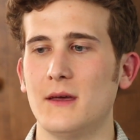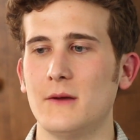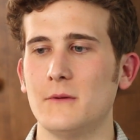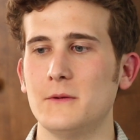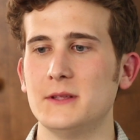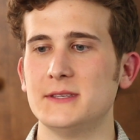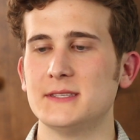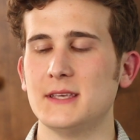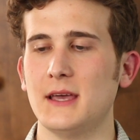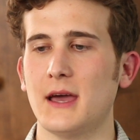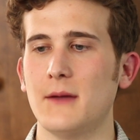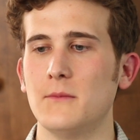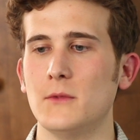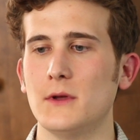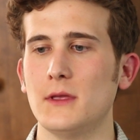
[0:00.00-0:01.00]
would say
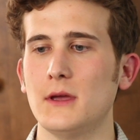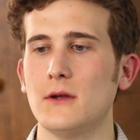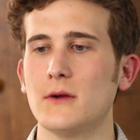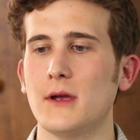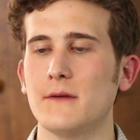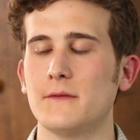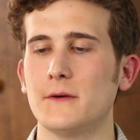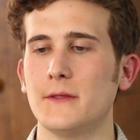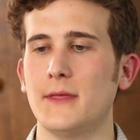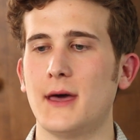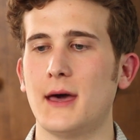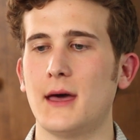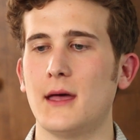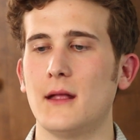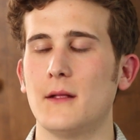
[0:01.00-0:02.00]
I'm really grateful
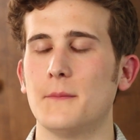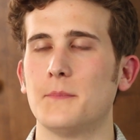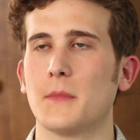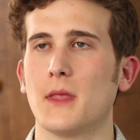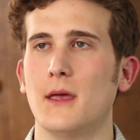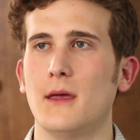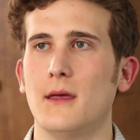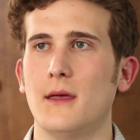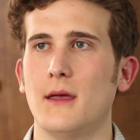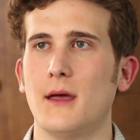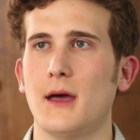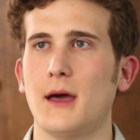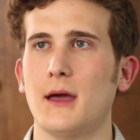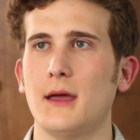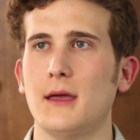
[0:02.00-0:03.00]
that
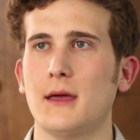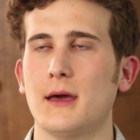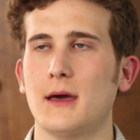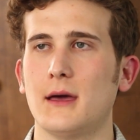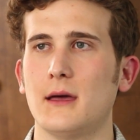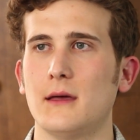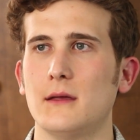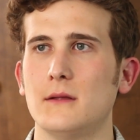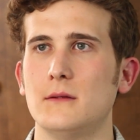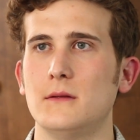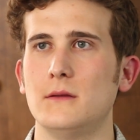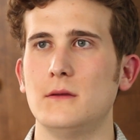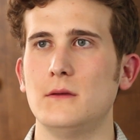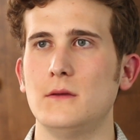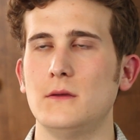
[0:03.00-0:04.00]
I had,